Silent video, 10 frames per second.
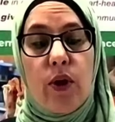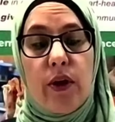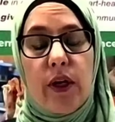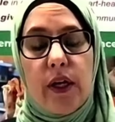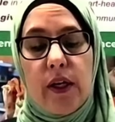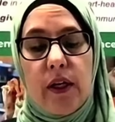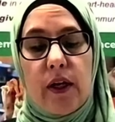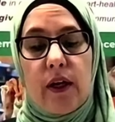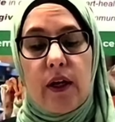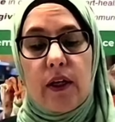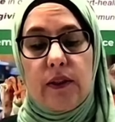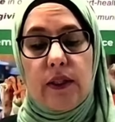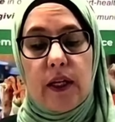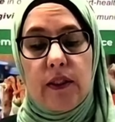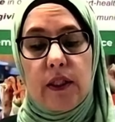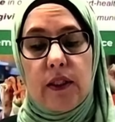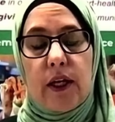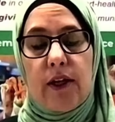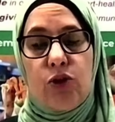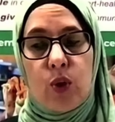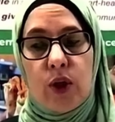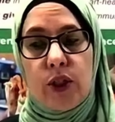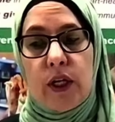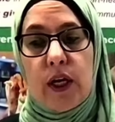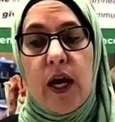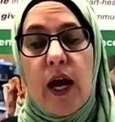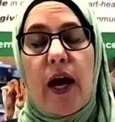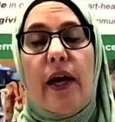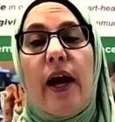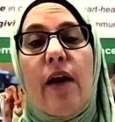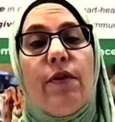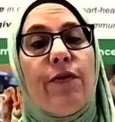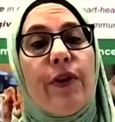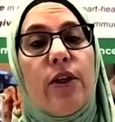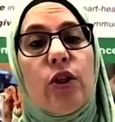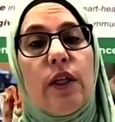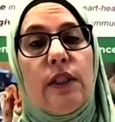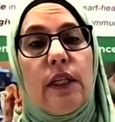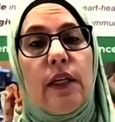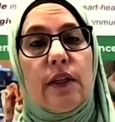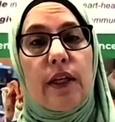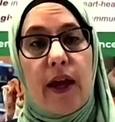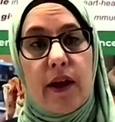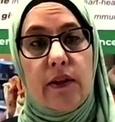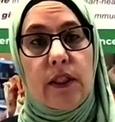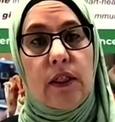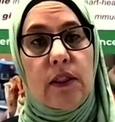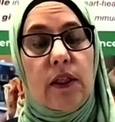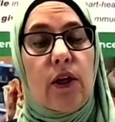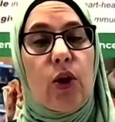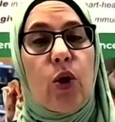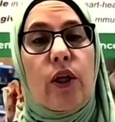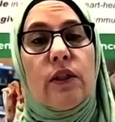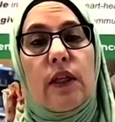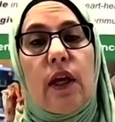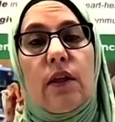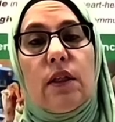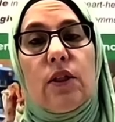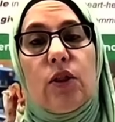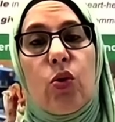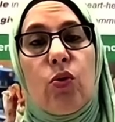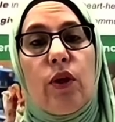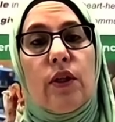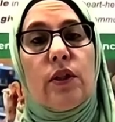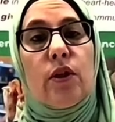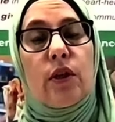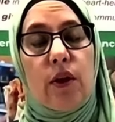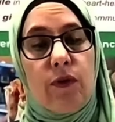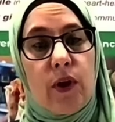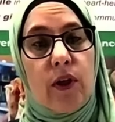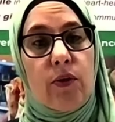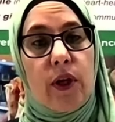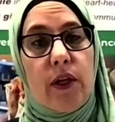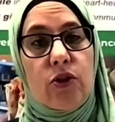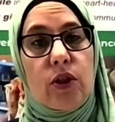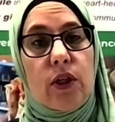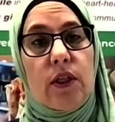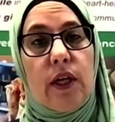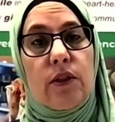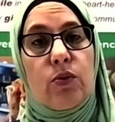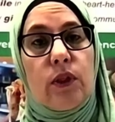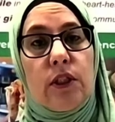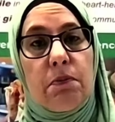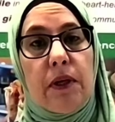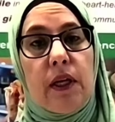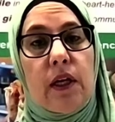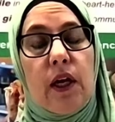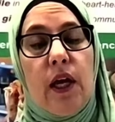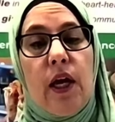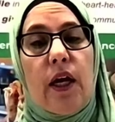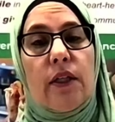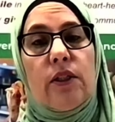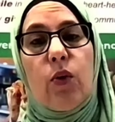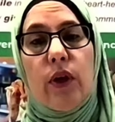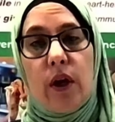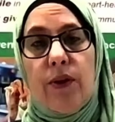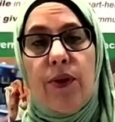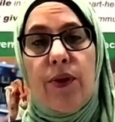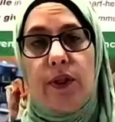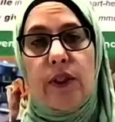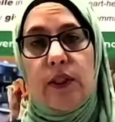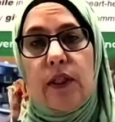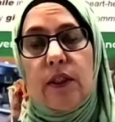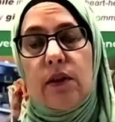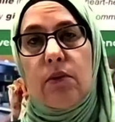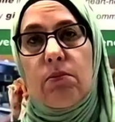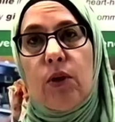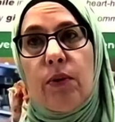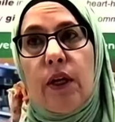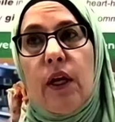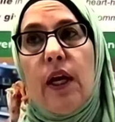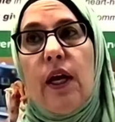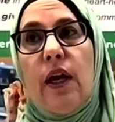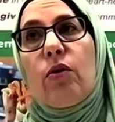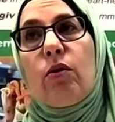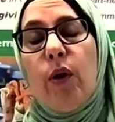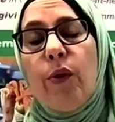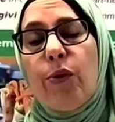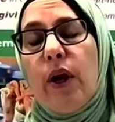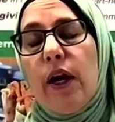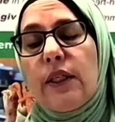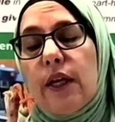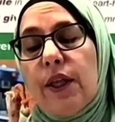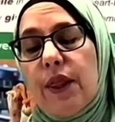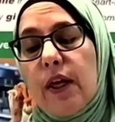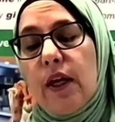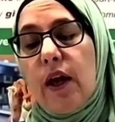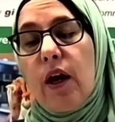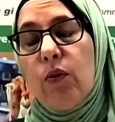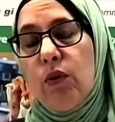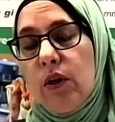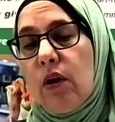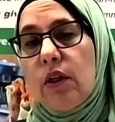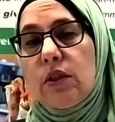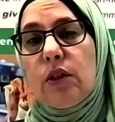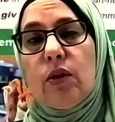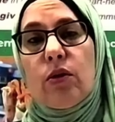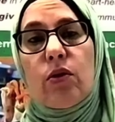we're in Texas and Georgia. I have a franchisee in Kansas, in Lawrence, Kansas, who is looking for a location as we speak. So we are in 3 states at the moment. Growth-wise, I think I will also